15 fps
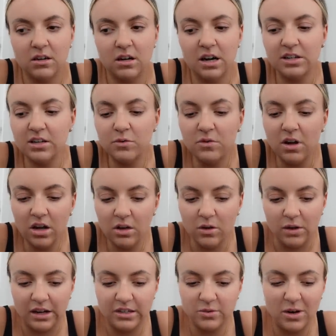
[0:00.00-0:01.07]
I don't know.
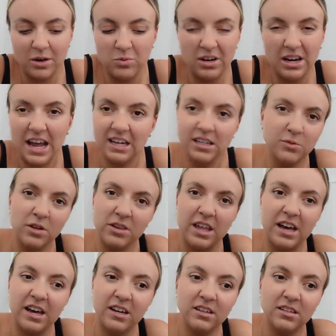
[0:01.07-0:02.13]
Like, do I want anyone
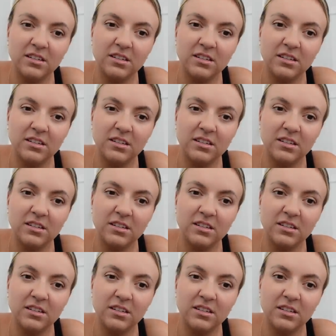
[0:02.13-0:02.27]
there?